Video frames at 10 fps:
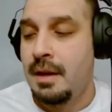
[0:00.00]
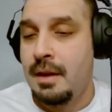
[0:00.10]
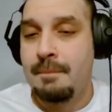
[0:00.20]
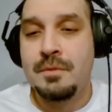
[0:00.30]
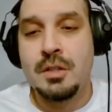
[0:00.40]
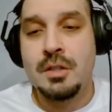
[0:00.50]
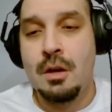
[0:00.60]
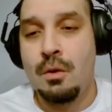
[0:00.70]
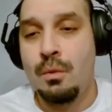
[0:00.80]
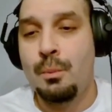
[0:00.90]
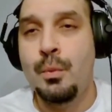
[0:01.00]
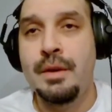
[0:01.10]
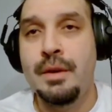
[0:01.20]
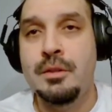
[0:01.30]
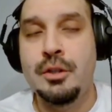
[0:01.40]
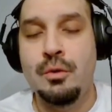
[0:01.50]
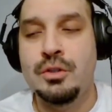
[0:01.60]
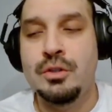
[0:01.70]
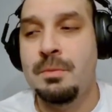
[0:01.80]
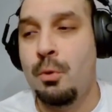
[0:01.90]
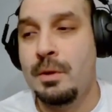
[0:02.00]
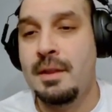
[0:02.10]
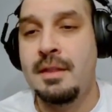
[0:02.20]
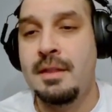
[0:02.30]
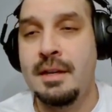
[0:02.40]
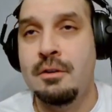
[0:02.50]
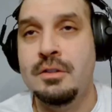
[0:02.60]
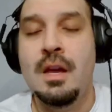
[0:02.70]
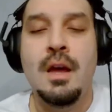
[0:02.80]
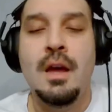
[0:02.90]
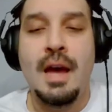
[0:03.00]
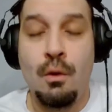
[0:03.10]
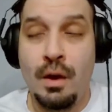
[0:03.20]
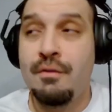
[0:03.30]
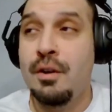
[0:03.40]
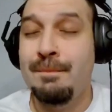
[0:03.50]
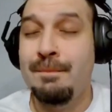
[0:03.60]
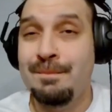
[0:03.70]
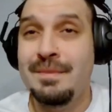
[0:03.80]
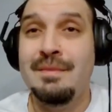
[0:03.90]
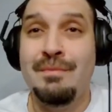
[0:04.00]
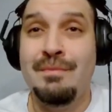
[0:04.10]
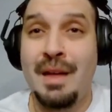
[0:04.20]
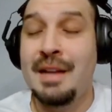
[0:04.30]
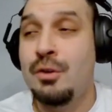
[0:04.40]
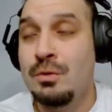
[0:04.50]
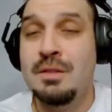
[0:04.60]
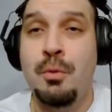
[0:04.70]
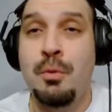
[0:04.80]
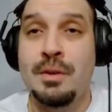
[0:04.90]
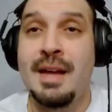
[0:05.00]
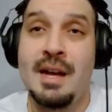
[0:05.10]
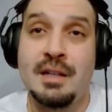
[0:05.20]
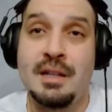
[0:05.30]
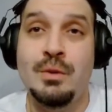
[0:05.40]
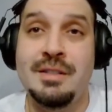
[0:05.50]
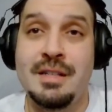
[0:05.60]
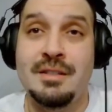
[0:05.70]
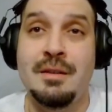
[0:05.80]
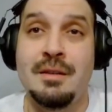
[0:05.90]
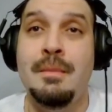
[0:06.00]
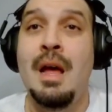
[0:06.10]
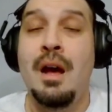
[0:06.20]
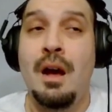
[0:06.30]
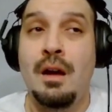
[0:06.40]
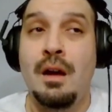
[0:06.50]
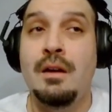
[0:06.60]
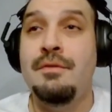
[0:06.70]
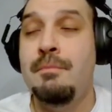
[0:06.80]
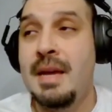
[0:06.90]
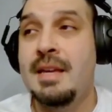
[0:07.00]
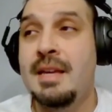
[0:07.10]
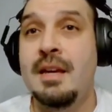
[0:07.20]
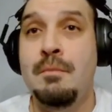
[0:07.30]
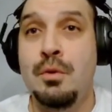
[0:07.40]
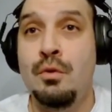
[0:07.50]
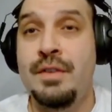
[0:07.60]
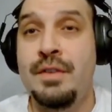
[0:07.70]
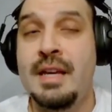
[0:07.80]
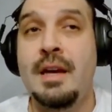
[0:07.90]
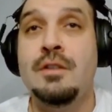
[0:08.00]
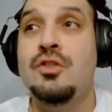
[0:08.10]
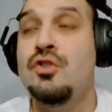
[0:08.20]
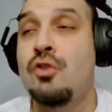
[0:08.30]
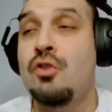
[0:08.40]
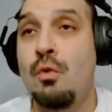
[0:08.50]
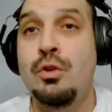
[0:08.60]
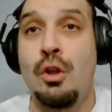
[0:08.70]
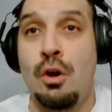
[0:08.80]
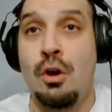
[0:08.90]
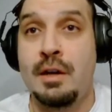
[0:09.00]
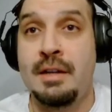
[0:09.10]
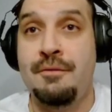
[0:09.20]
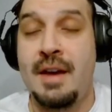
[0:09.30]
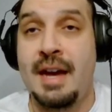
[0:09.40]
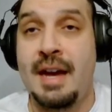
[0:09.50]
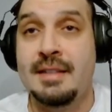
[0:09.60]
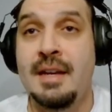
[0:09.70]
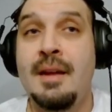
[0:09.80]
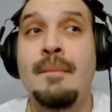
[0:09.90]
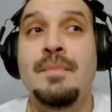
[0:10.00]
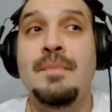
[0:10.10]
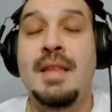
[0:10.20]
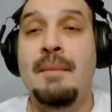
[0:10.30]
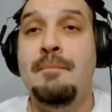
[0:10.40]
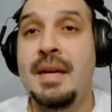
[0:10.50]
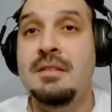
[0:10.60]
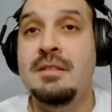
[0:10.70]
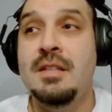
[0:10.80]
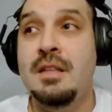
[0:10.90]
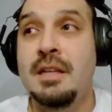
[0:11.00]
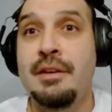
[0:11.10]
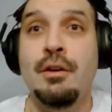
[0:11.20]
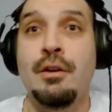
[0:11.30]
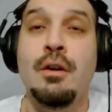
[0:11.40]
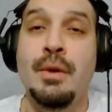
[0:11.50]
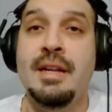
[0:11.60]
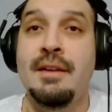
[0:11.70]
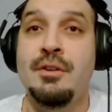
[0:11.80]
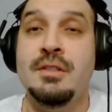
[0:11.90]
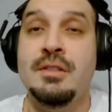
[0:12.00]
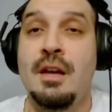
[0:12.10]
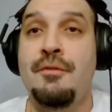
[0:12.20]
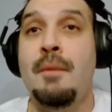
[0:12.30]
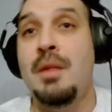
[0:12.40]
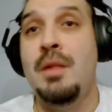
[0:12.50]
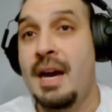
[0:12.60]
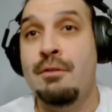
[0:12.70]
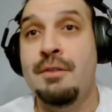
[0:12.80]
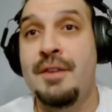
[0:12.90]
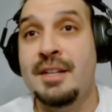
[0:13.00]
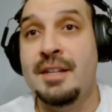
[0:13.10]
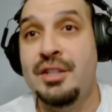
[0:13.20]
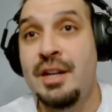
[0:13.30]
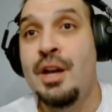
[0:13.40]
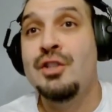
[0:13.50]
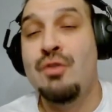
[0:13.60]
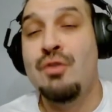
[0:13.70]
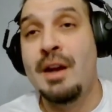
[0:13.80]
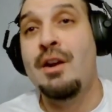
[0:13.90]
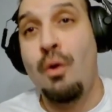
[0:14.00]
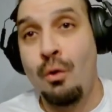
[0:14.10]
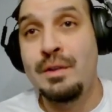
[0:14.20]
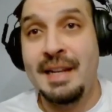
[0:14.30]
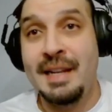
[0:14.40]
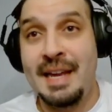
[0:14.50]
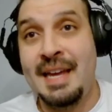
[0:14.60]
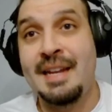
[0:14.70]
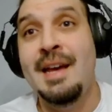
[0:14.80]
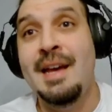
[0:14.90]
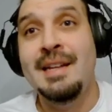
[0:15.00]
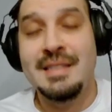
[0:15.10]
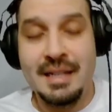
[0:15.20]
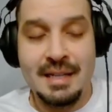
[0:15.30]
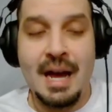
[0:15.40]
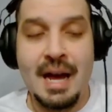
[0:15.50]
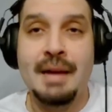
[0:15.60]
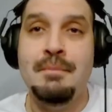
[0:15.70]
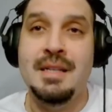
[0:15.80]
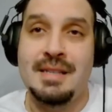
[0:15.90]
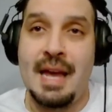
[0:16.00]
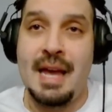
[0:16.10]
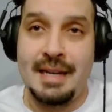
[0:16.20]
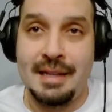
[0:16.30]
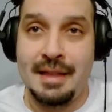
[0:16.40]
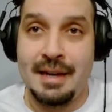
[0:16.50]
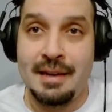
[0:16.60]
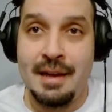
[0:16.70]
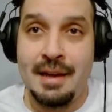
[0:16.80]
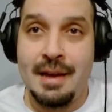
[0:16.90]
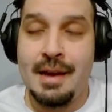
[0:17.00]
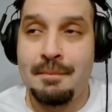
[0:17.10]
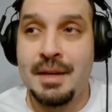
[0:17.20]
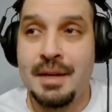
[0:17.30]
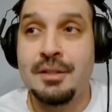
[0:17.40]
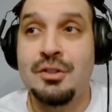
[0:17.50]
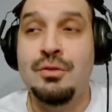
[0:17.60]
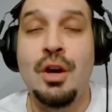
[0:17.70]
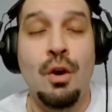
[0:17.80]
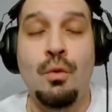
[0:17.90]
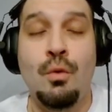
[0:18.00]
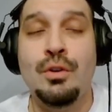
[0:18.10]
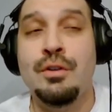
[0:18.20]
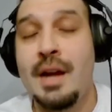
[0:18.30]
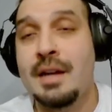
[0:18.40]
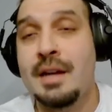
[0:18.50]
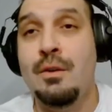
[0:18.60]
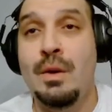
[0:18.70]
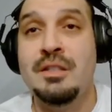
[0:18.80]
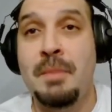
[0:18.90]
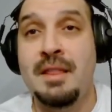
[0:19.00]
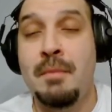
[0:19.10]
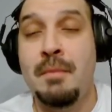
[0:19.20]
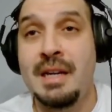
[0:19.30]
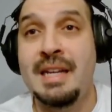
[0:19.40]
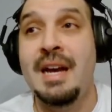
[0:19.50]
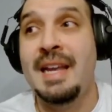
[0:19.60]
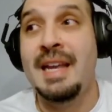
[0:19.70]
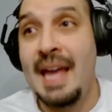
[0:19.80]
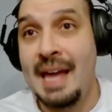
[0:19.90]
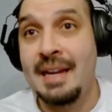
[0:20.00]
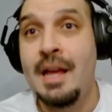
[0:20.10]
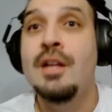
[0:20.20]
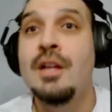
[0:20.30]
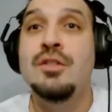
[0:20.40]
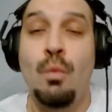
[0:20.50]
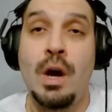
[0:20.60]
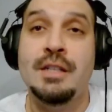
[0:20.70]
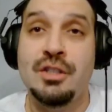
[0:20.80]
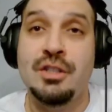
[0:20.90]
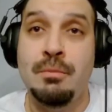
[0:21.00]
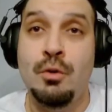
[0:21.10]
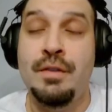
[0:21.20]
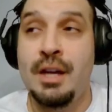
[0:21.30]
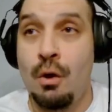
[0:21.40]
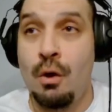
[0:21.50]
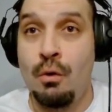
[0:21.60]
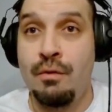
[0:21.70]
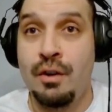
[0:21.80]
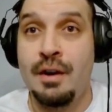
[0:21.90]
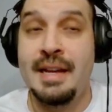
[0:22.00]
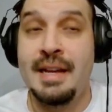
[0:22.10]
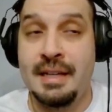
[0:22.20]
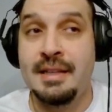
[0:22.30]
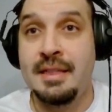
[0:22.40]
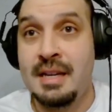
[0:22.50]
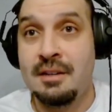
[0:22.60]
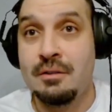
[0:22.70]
So we do support the theaters. However, I don't support the Hollywood system of making a movie so long, in fact, that basically you're going to give yourself a bladder infection trying to hold it in to not miss anything. Because you're not going to want to spend the money again to watch the movie over in the theaters.